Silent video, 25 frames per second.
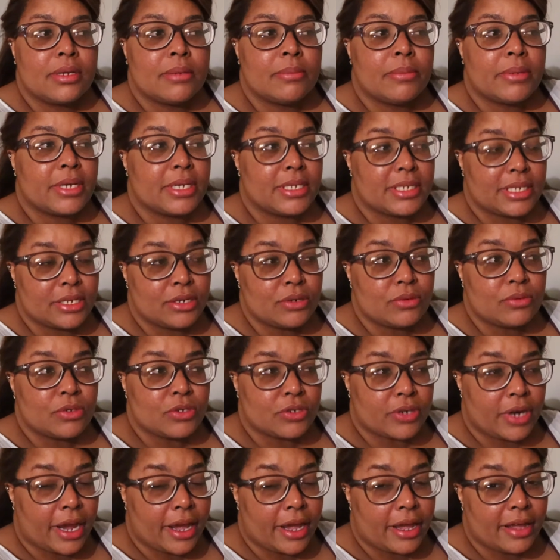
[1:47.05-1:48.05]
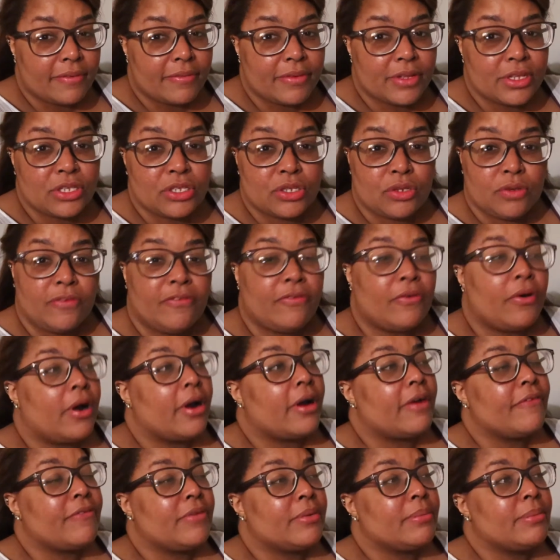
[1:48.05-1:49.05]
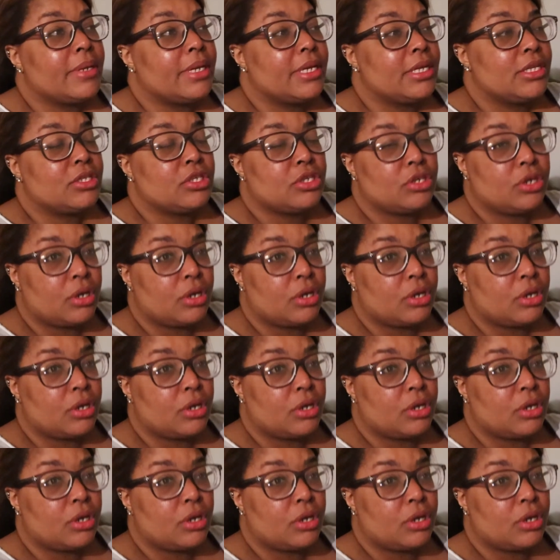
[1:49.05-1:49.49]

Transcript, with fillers: because I don't drive, it's too far for me to